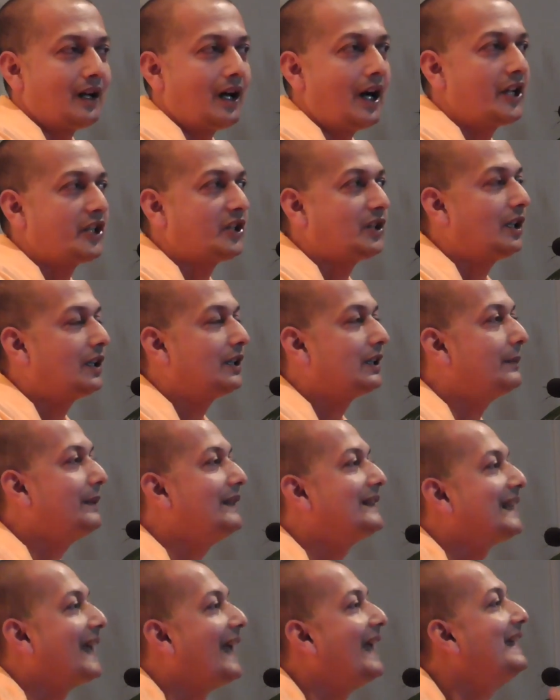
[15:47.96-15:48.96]
Ashtanga
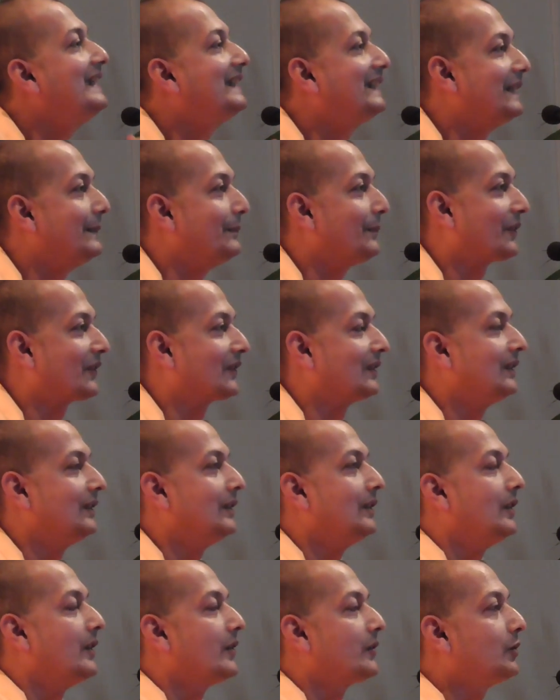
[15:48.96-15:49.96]
means 8 limbs.
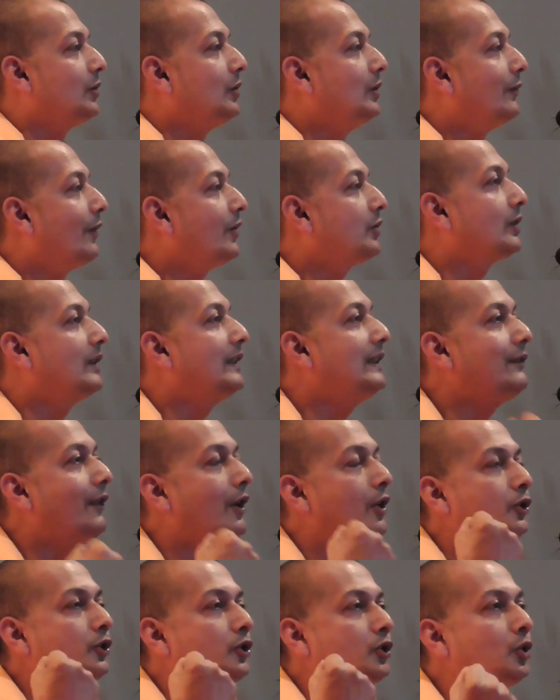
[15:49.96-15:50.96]
So you want to leave
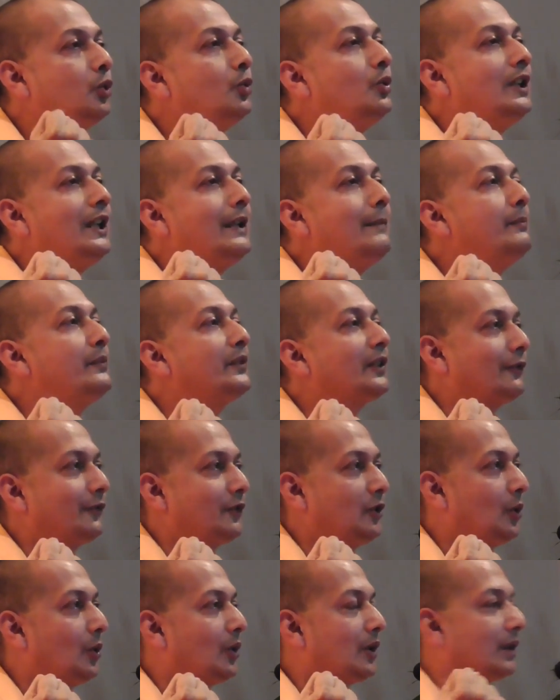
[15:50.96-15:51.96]
out 2 limbs
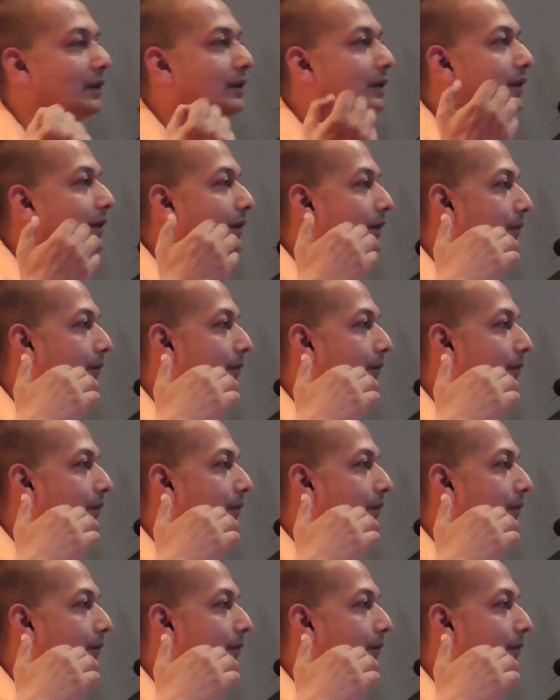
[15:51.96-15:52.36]
of yoga: